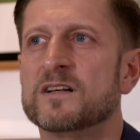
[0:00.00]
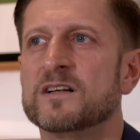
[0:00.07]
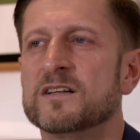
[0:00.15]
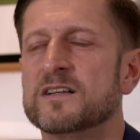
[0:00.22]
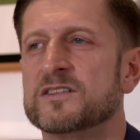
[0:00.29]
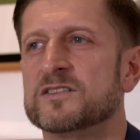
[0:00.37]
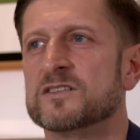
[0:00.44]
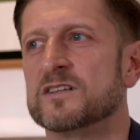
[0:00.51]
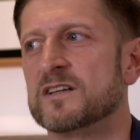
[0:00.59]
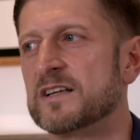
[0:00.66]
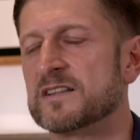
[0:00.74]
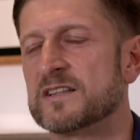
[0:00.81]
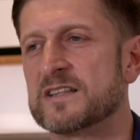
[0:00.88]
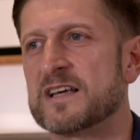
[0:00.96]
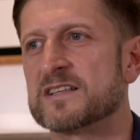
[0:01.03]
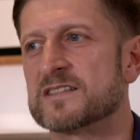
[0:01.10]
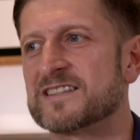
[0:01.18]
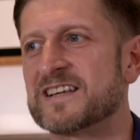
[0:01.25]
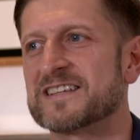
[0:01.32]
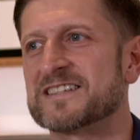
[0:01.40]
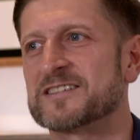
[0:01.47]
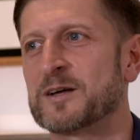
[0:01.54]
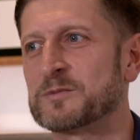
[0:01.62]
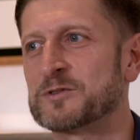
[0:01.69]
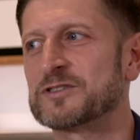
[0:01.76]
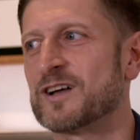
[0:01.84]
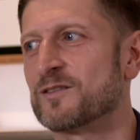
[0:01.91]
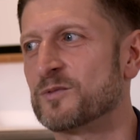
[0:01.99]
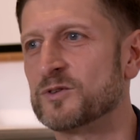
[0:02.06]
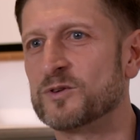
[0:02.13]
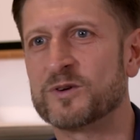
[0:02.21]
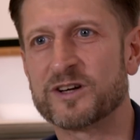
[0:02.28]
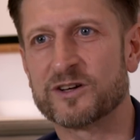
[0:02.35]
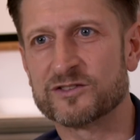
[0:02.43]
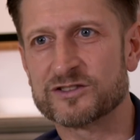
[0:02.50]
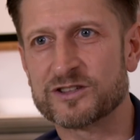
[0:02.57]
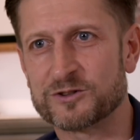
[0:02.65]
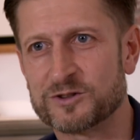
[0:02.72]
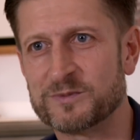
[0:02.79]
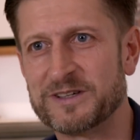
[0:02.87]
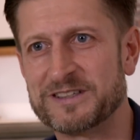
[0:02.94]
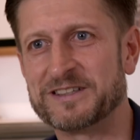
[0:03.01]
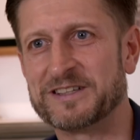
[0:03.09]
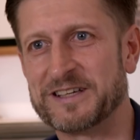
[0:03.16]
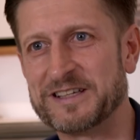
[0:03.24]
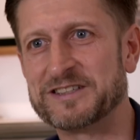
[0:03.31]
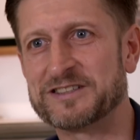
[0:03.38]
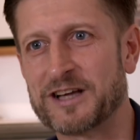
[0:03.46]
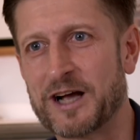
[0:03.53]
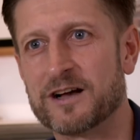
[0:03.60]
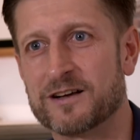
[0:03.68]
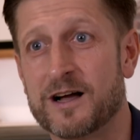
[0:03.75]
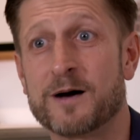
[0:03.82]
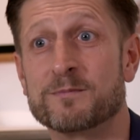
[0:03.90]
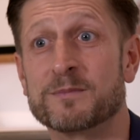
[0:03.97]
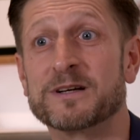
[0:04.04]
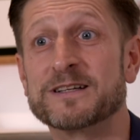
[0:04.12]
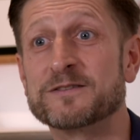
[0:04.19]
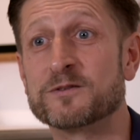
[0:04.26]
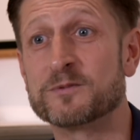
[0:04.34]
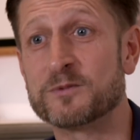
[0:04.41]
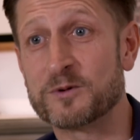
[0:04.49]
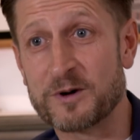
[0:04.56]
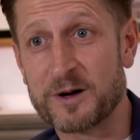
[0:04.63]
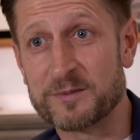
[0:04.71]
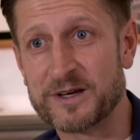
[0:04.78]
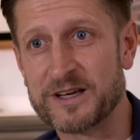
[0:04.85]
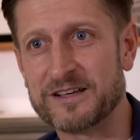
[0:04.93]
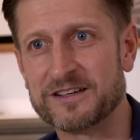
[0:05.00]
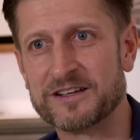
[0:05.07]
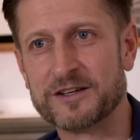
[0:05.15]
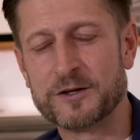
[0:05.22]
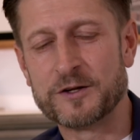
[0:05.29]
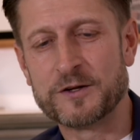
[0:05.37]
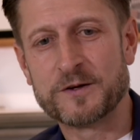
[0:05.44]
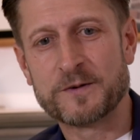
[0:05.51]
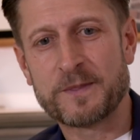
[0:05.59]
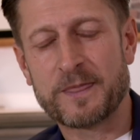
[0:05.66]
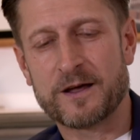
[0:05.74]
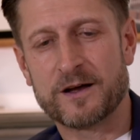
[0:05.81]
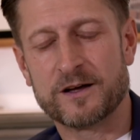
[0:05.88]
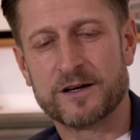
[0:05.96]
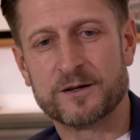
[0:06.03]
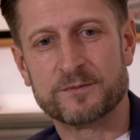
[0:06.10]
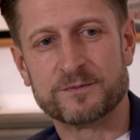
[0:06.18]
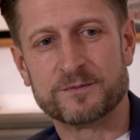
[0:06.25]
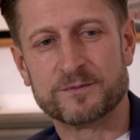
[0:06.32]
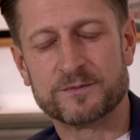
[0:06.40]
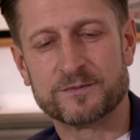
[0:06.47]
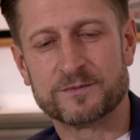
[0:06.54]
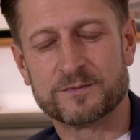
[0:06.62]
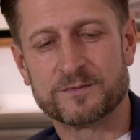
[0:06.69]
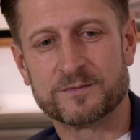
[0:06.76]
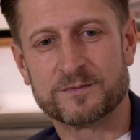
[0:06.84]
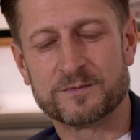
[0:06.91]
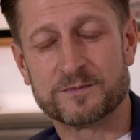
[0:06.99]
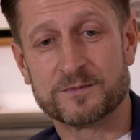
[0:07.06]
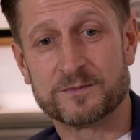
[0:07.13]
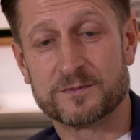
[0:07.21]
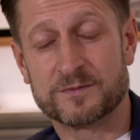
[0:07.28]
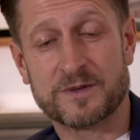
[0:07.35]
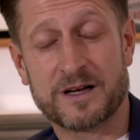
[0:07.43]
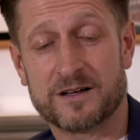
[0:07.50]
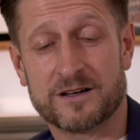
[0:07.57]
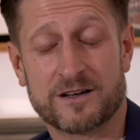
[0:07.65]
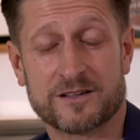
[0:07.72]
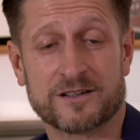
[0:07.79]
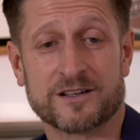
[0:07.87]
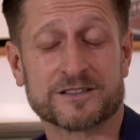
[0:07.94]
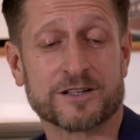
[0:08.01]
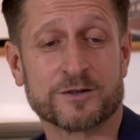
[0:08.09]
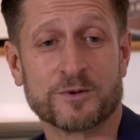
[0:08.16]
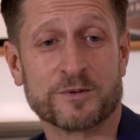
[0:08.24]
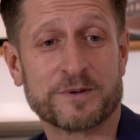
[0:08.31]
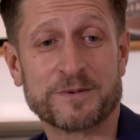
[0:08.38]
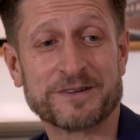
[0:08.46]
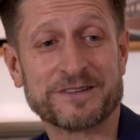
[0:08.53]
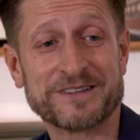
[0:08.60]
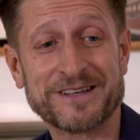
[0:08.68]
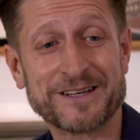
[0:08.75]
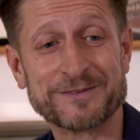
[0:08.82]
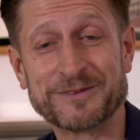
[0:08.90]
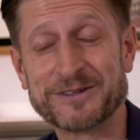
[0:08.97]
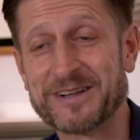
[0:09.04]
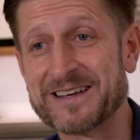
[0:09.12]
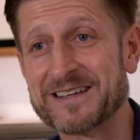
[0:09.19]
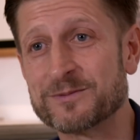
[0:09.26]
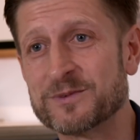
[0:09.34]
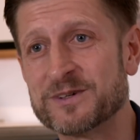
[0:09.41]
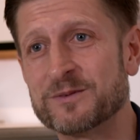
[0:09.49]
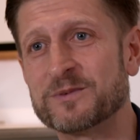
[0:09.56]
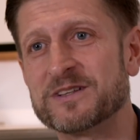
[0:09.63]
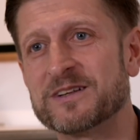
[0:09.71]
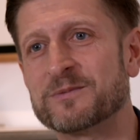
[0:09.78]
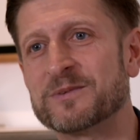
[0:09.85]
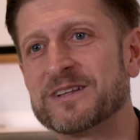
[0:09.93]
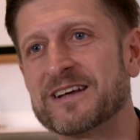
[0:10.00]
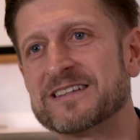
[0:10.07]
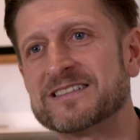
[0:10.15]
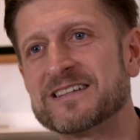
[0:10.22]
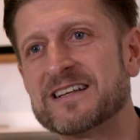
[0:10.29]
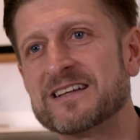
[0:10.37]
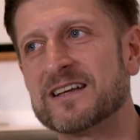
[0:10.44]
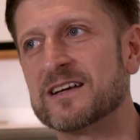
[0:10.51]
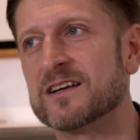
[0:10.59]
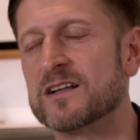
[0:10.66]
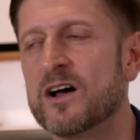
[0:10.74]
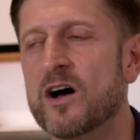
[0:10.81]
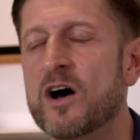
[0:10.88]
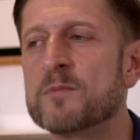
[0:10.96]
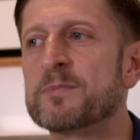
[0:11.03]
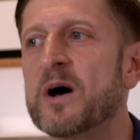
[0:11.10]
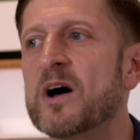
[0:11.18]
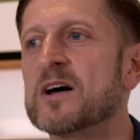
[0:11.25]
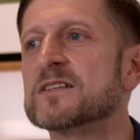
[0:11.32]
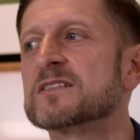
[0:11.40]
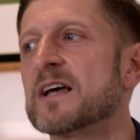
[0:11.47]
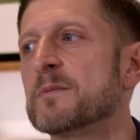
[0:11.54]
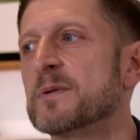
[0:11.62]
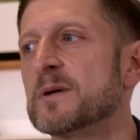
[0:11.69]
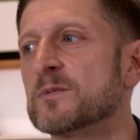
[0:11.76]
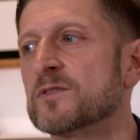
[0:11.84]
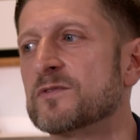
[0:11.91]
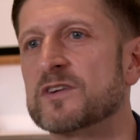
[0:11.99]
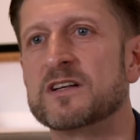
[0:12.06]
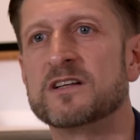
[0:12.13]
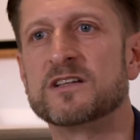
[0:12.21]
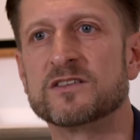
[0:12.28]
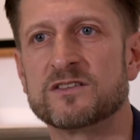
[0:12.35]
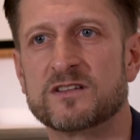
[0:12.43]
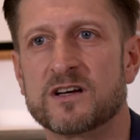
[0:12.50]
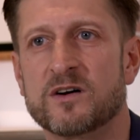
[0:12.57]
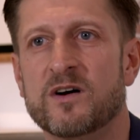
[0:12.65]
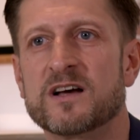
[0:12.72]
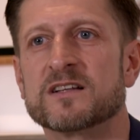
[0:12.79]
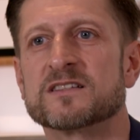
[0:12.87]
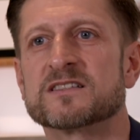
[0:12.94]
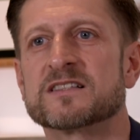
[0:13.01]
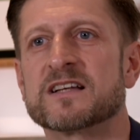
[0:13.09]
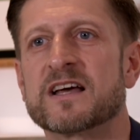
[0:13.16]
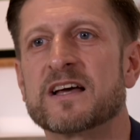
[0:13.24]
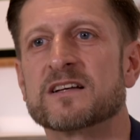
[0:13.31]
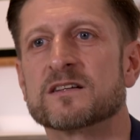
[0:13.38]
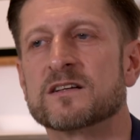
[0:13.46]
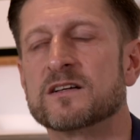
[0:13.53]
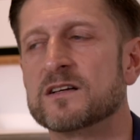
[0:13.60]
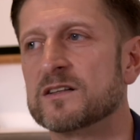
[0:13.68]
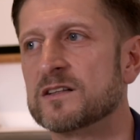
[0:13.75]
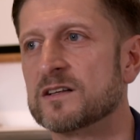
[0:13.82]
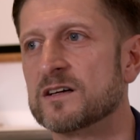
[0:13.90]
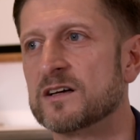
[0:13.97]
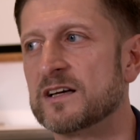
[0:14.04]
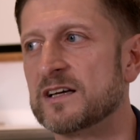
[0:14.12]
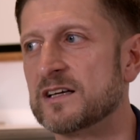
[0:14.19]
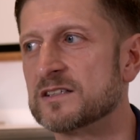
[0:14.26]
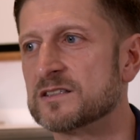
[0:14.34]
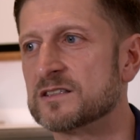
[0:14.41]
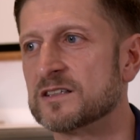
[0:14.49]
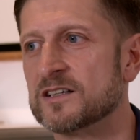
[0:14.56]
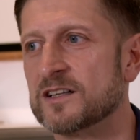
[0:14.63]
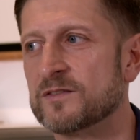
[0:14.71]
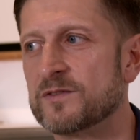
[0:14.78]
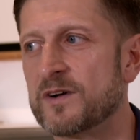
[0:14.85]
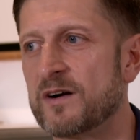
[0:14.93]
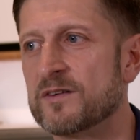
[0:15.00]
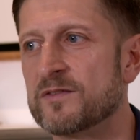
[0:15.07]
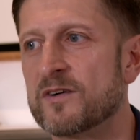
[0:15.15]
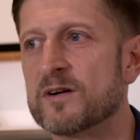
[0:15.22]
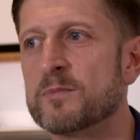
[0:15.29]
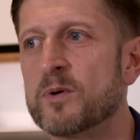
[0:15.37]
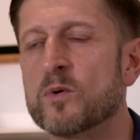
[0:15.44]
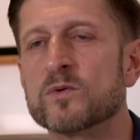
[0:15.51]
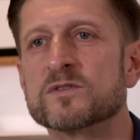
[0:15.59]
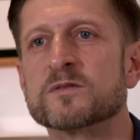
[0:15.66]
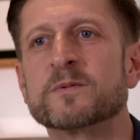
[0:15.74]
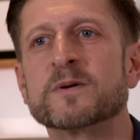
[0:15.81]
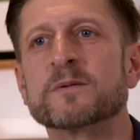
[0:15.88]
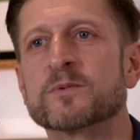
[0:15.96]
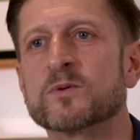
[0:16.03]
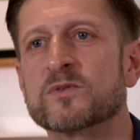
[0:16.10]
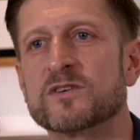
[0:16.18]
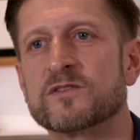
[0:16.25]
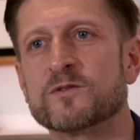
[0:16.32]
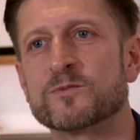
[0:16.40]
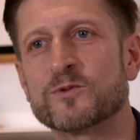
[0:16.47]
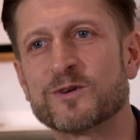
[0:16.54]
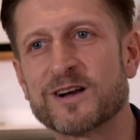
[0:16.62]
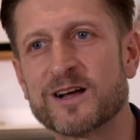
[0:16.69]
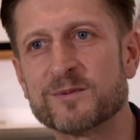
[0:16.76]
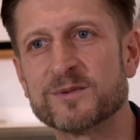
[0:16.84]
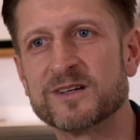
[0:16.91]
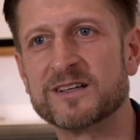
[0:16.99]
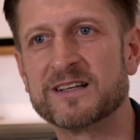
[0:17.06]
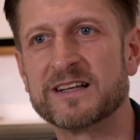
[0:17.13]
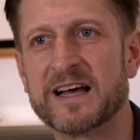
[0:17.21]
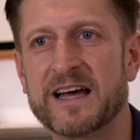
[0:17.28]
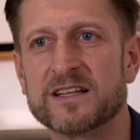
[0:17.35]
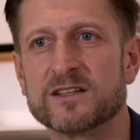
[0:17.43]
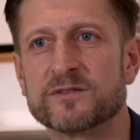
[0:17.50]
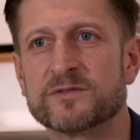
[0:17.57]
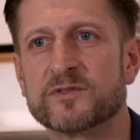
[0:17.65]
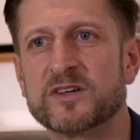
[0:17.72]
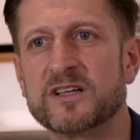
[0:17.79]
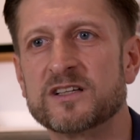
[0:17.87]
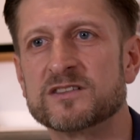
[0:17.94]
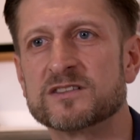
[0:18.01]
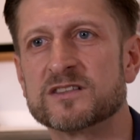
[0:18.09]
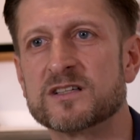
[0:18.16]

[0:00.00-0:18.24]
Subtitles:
Listen, there's some stuff we all get on social media that is unbelievable. I mean, I don't know what people are thinking when they send it. But I understand people's feelings. You know, I understand that it's very, very important to people, this football club, and that feelings and